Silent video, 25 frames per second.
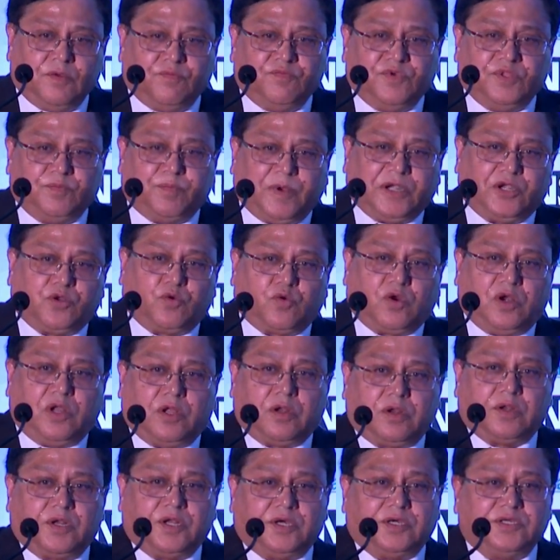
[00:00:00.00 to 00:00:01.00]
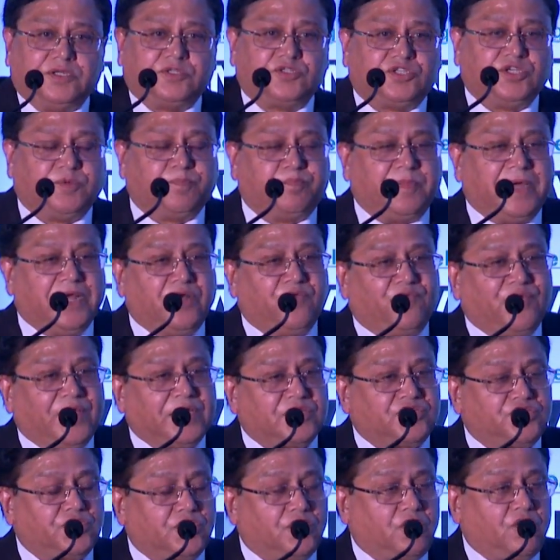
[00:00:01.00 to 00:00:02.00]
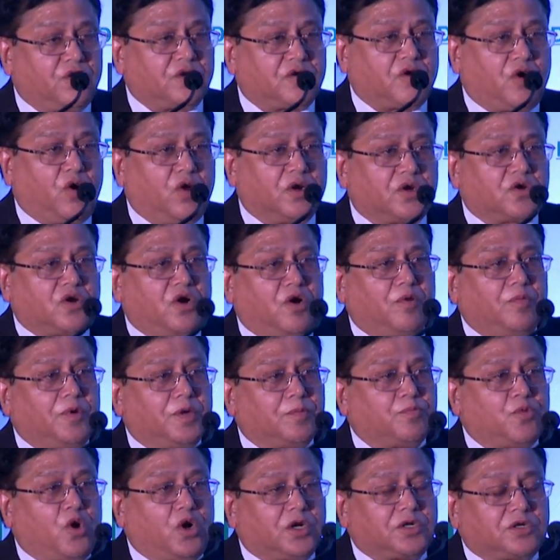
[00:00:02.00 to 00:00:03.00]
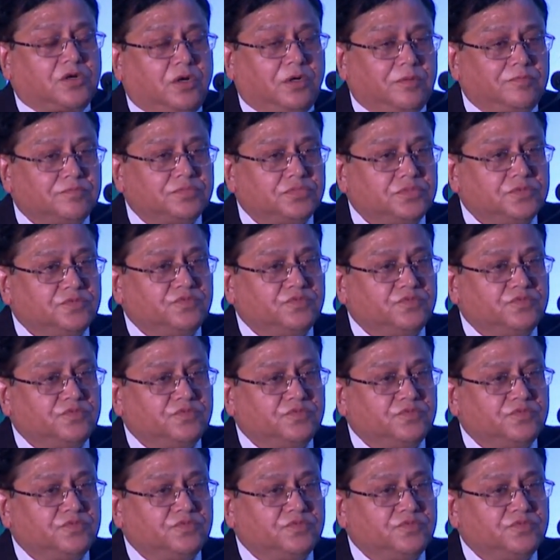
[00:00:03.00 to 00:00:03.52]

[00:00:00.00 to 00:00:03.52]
with particular chip manufacturer or Qualcomm or Broadcom